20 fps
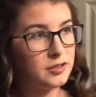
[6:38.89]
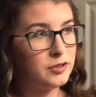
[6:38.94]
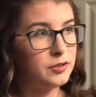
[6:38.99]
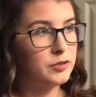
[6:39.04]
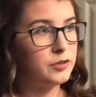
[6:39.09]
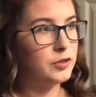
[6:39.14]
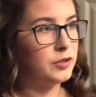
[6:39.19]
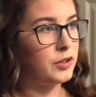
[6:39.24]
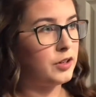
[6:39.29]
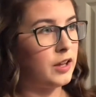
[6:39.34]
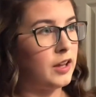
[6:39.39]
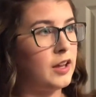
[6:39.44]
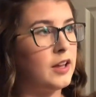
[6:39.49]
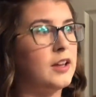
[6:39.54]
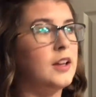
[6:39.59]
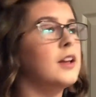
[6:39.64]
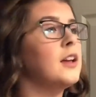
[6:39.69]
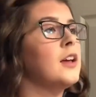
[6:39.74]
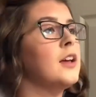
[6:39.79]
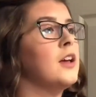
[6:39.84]
we're going to
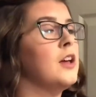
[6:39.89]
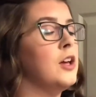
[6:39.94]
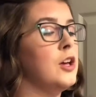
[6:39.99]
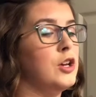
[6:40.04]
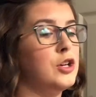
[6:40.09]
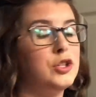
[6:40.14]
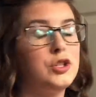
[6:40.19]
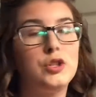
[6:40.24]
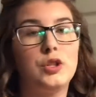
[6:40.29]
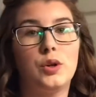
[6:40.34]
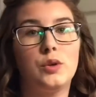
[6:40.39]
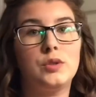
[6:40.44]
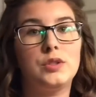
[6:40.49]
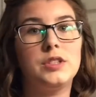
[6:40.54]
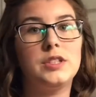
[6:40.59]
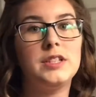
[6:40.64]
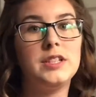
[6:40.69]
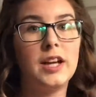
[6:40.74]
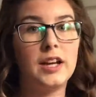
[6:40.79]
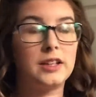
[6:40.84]
go to
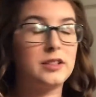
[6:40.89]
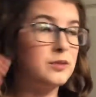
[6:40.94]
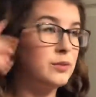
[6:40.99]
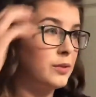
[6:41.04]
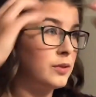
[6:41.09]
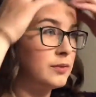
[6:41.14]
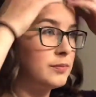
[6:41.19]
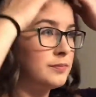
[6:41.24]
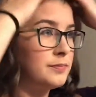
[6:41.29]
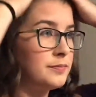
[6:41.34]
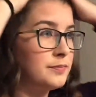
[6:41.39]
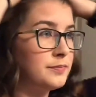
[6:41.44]
the next one.